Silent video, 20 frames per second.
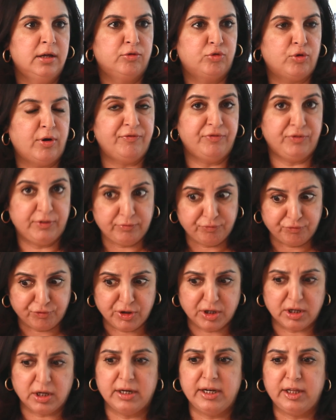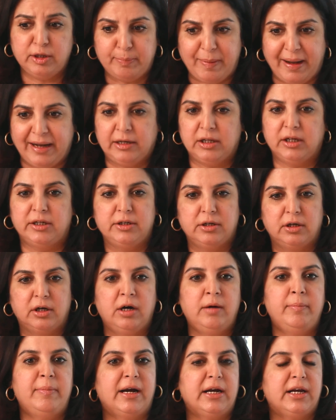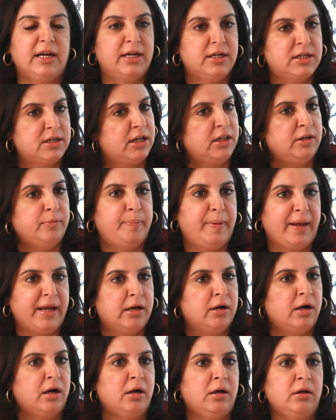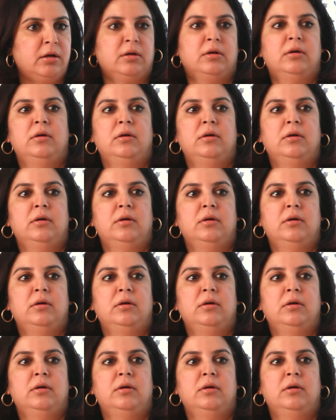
so I've really spent a year, but it is bigger